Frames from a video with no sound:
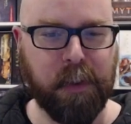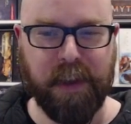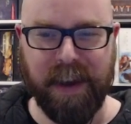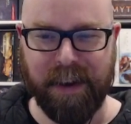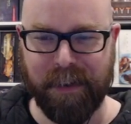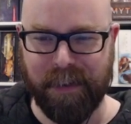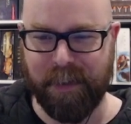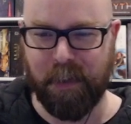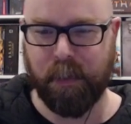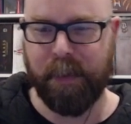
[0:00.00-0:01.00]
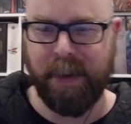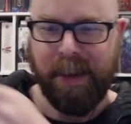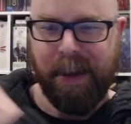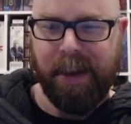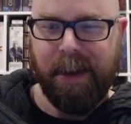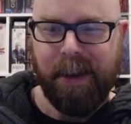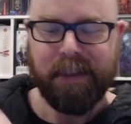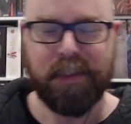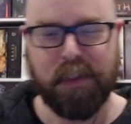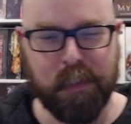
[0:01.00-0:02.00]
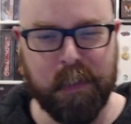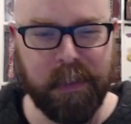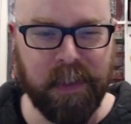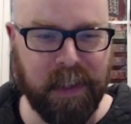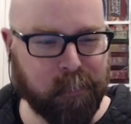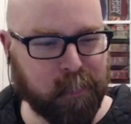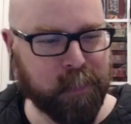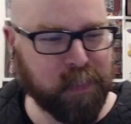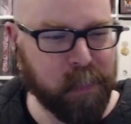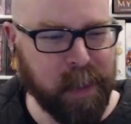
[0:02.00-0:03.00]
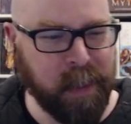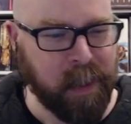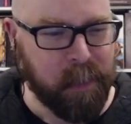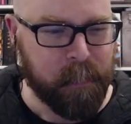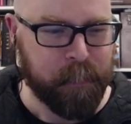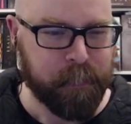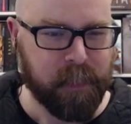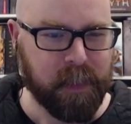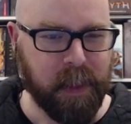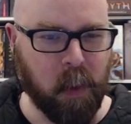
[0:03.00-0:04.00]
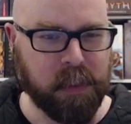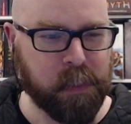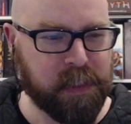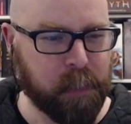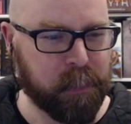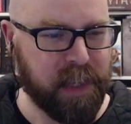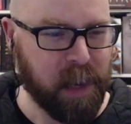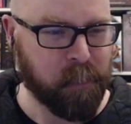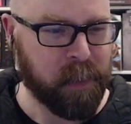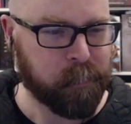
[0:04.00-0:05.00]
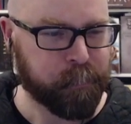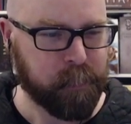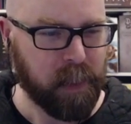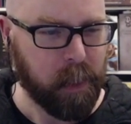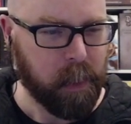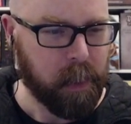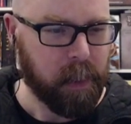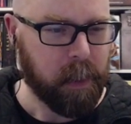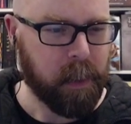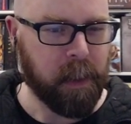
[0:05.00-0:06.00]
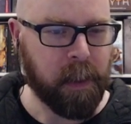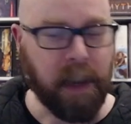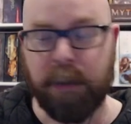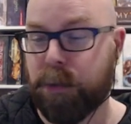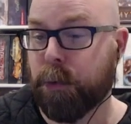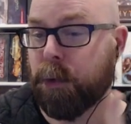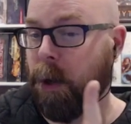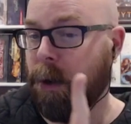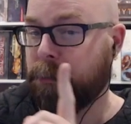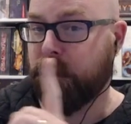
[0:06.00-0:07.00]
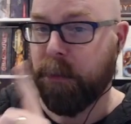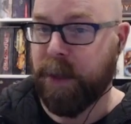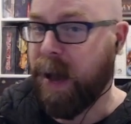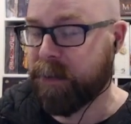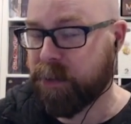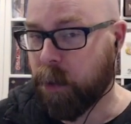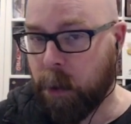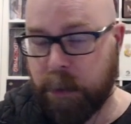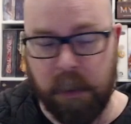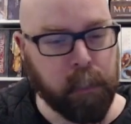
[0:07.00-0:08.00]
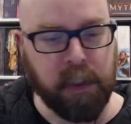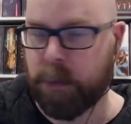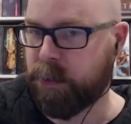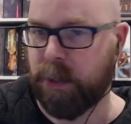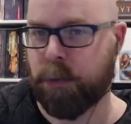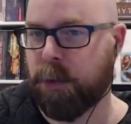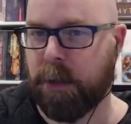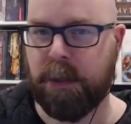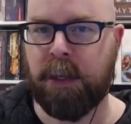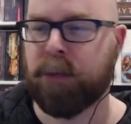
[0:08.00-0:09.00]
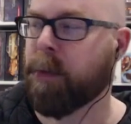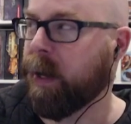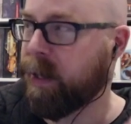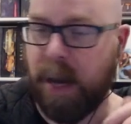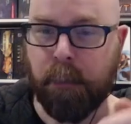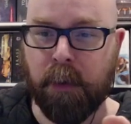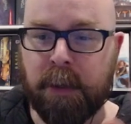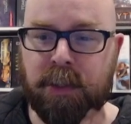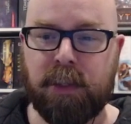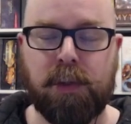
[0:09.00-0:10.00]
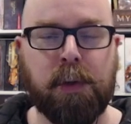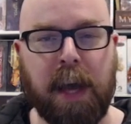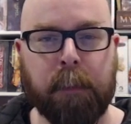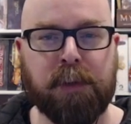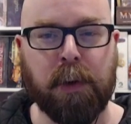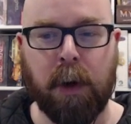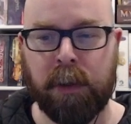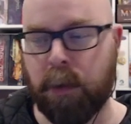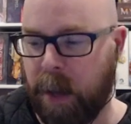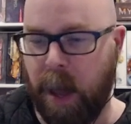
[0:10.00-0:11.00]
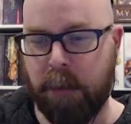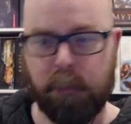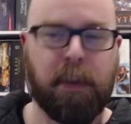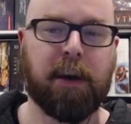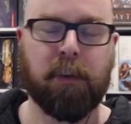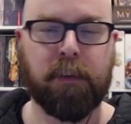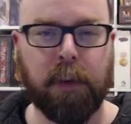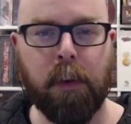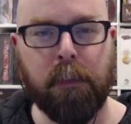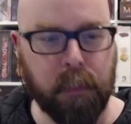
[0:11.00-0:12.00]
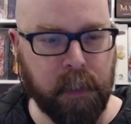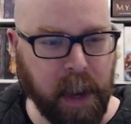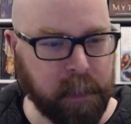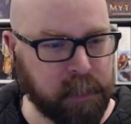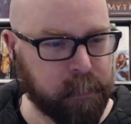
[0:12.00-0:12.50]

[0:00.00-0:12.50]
there, all the way to the left of the screen. Also a separate camera. I turned off that audio because I do not need my cameras to capture audio. I have a microphone for that.